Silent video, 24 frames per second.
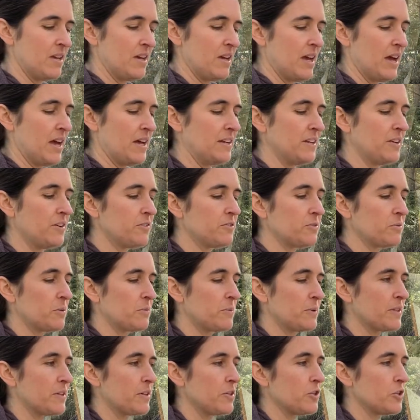And here's one
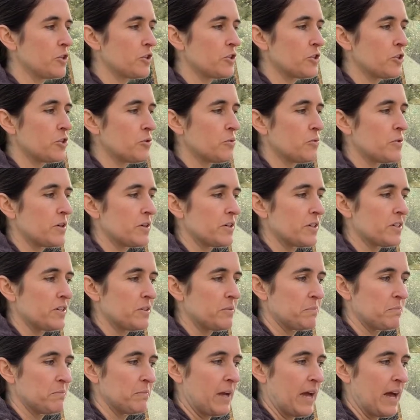with a short
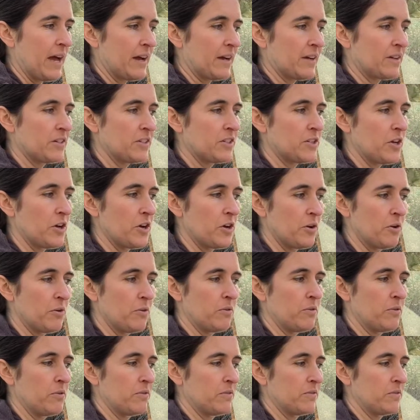back
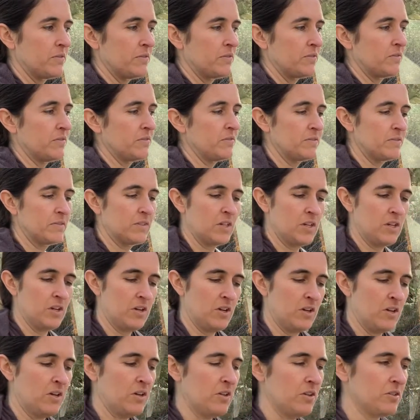toe.
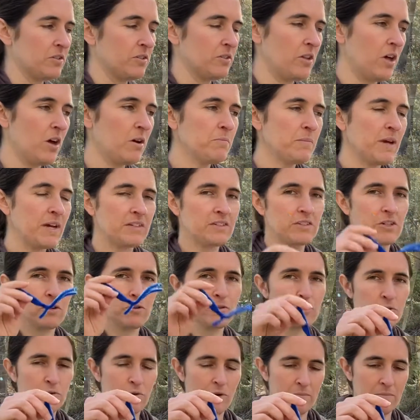So long back toe,
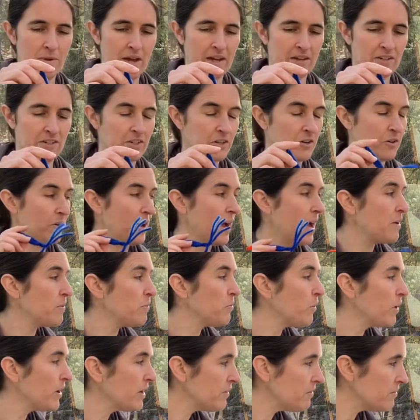short back toe. And
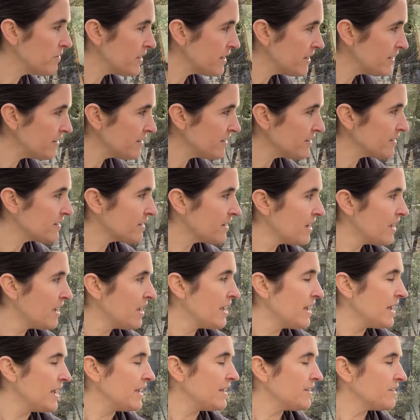one of these
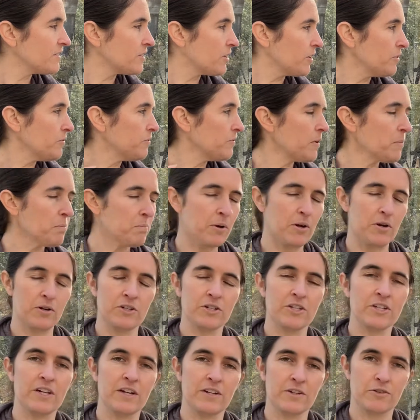is good for
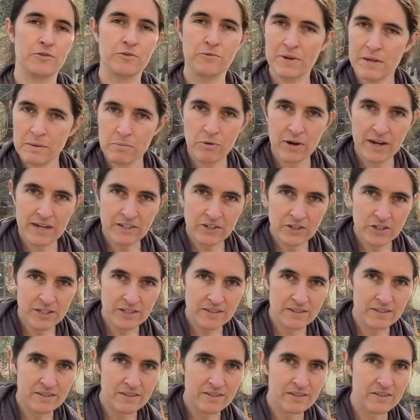perching on tree
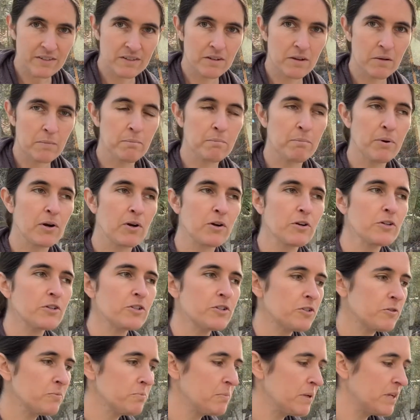branches.
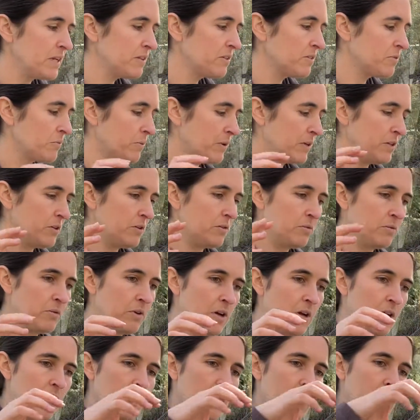Perch means when you
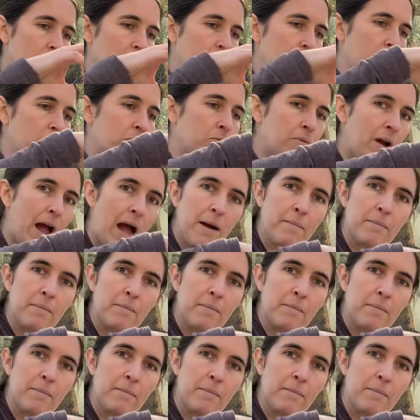grab